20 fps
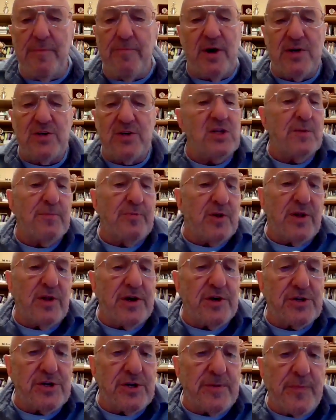by
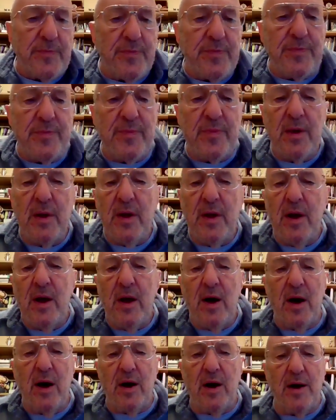stipulation,
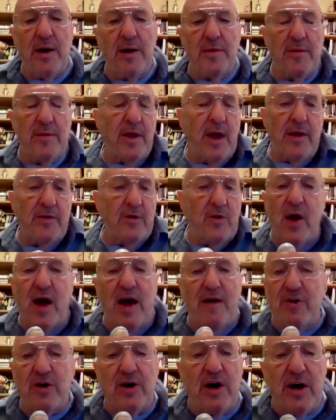and you
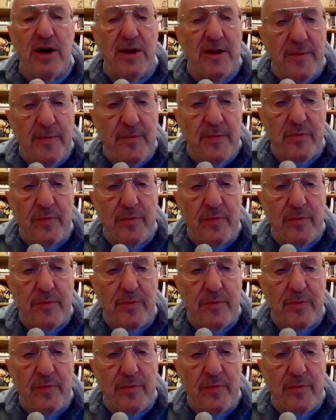have a gun,